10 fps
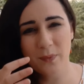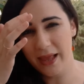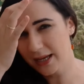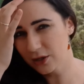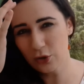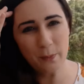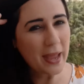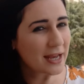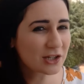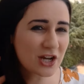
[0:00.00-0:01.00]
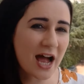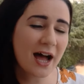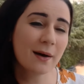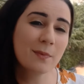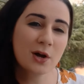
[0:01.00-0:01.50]
like a new paint
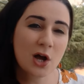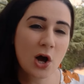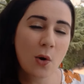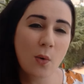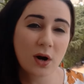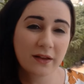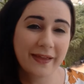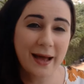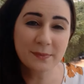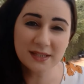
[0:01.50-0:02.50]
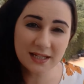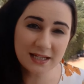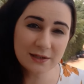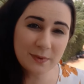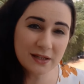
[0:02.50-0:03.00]
job or lamps that
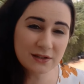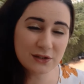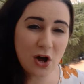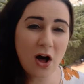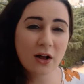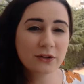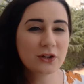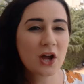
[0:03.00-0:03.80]
need to be installed,